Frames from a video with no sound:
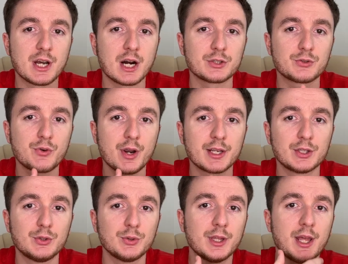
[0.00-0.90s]
are trying
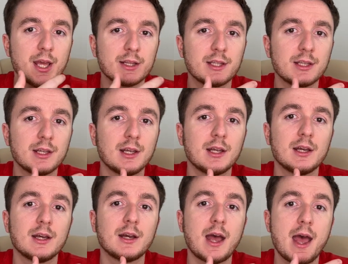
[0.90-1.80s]
to get
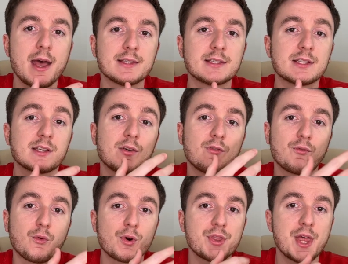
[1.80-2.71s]
ads
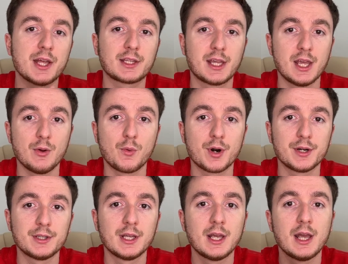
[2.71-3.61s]
for that
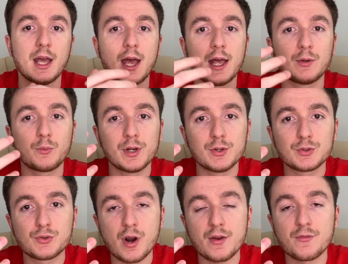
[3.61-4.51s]
keyword. And when you
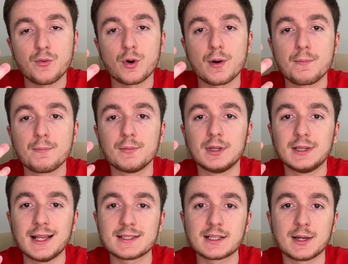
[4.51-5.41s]
try for
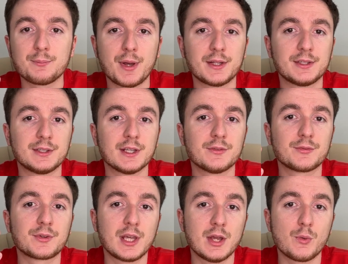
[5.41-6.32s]
less
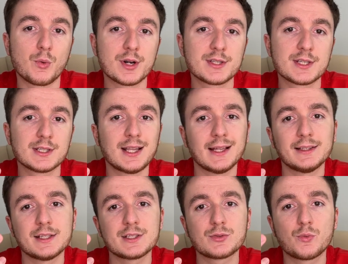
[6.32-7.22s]
competitive keywords, that
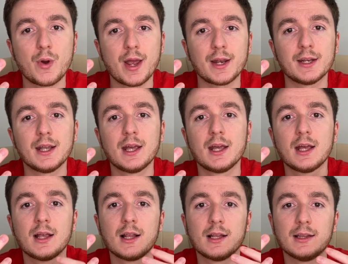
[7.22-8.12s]
is when
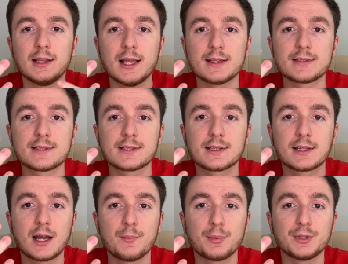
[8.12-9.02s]
less
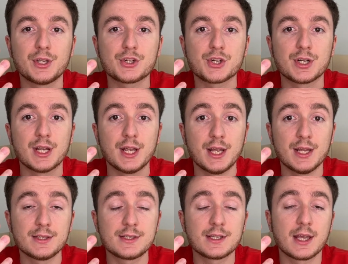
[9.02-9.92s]
competition
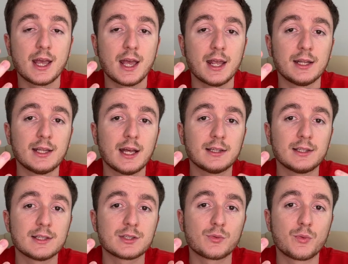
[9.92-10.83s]
is, and that
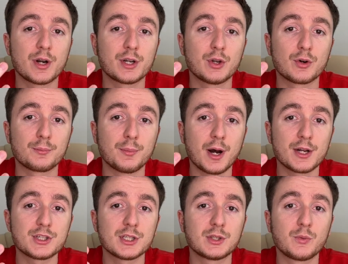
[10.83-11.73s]
is where your
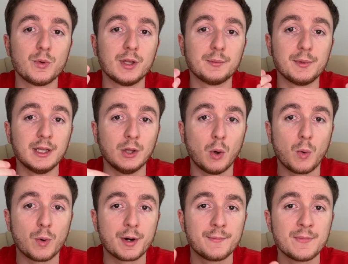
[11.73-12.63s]
budget will be
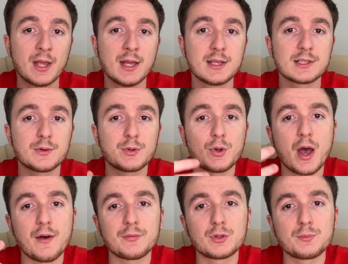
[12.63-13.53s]
lower. So you
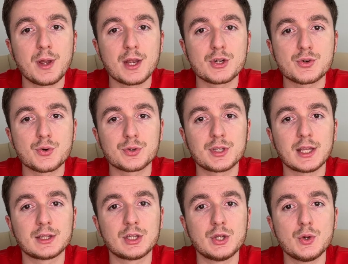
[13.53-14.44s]
have to make sure
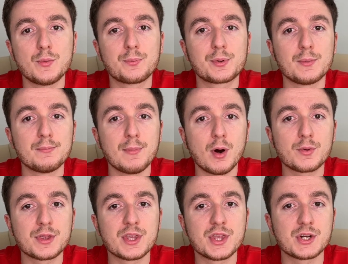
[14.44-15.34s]
that you
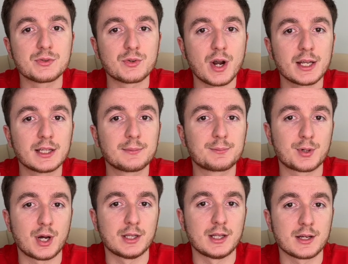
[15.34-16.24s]
promote the right
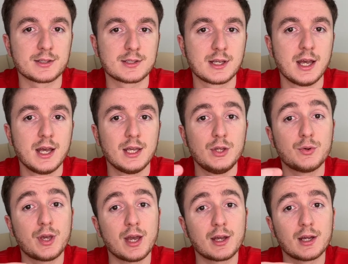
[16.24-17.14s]
products. You
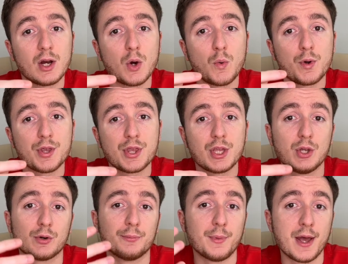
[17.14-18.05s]
can go with
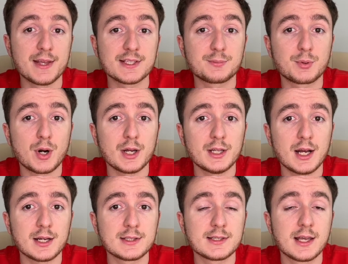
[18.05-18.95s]
your best
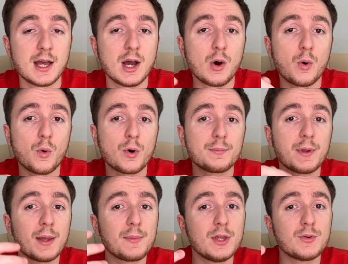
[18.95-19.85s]
products, or
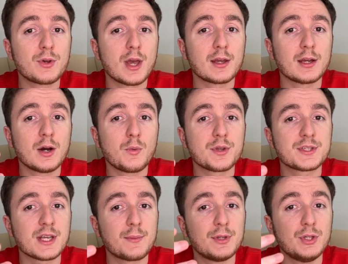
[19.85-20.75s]
maybe you can go with
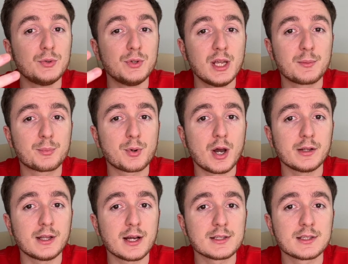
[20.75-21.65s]
some unique
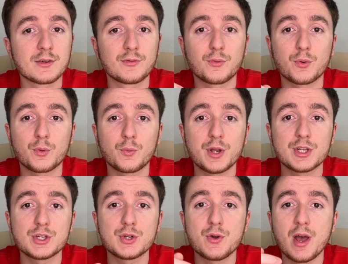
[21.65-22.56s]
products for
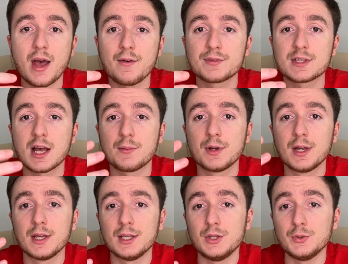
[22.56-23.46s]
which you have some
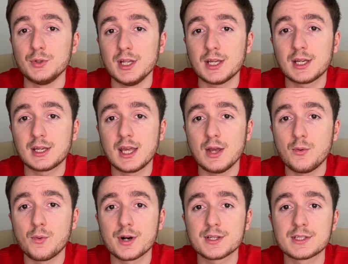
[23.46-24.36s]
unique
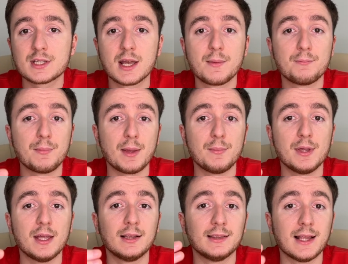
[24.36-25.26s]
keywords,
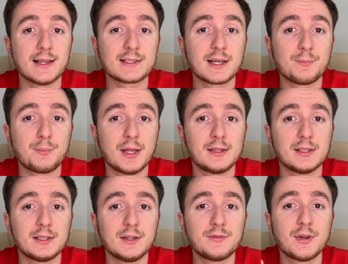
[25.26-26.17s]
maybe less
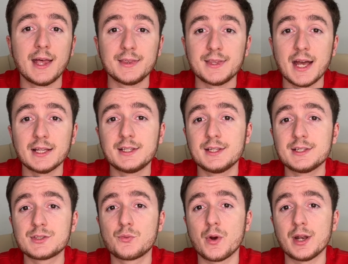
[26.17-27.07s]
competitive, and that
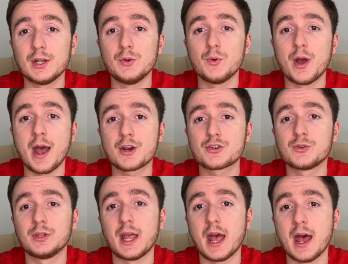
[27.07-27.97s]
is when you
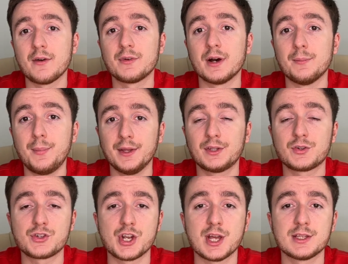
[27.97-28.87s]
actually have a better
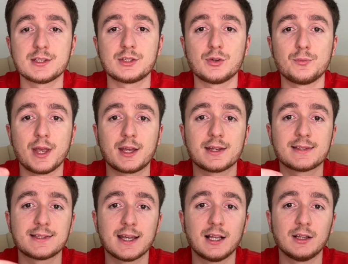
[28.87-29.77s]
chance to make a
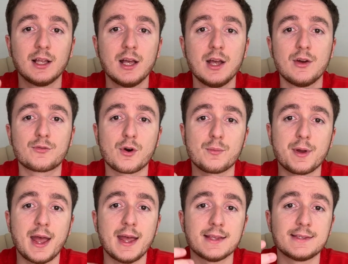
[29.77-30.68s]
sale from
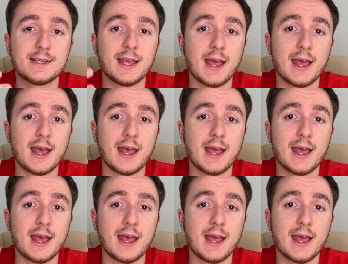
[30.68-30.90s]
Etsy